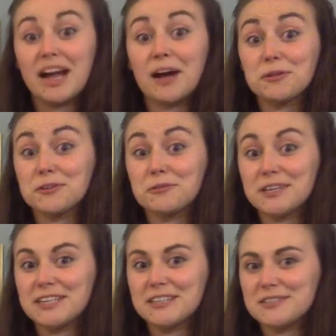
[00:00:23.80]
I'm going to
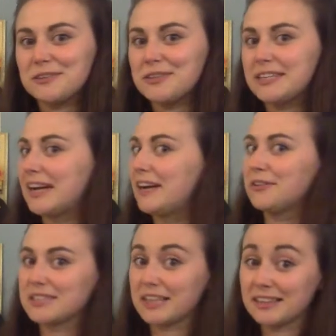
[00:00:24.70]
read it to you now
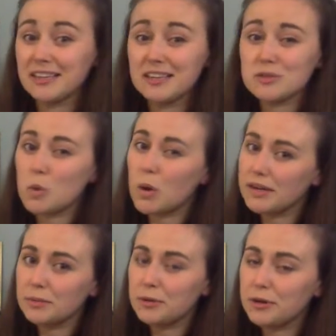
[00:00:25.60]
because I think it's
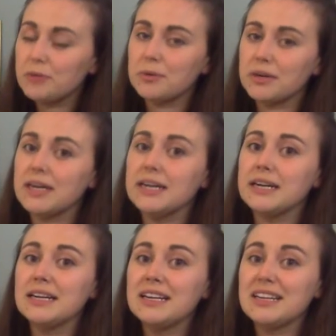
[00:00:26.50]
quite
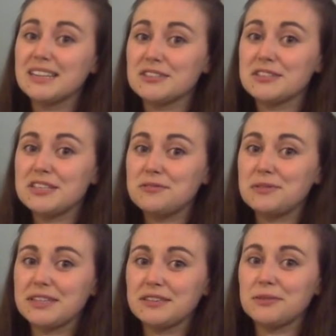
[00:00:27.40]
appropriate
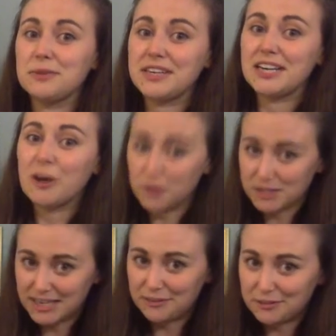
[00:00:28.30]
considering that we're in
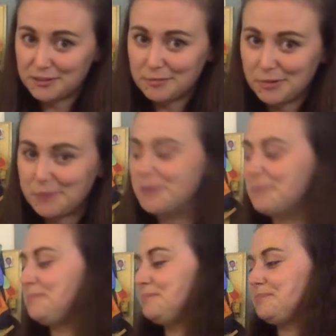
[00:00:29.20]
lockdown at the
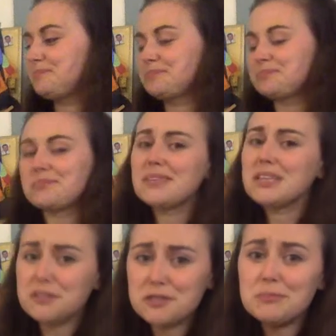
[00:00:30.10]
moment.
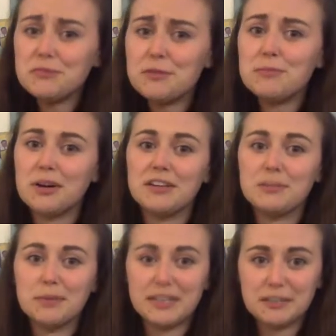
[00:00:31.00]
Some of you might
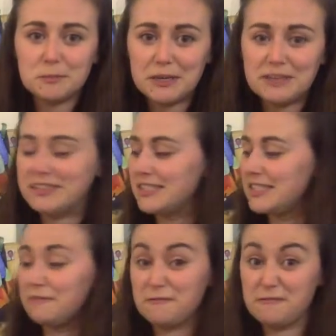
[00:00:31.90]
have been
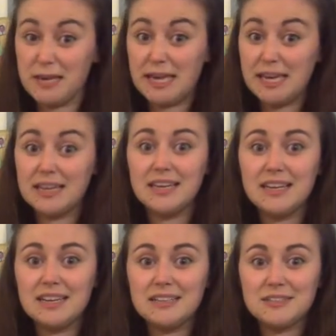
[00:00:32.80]
experiencing fear,
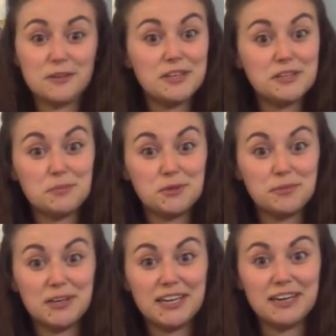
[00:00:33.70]
so this book
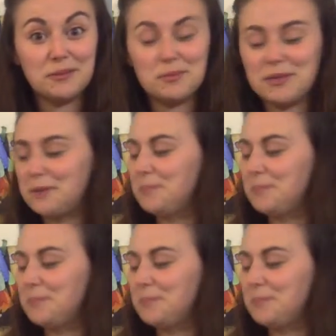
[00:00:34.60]
might help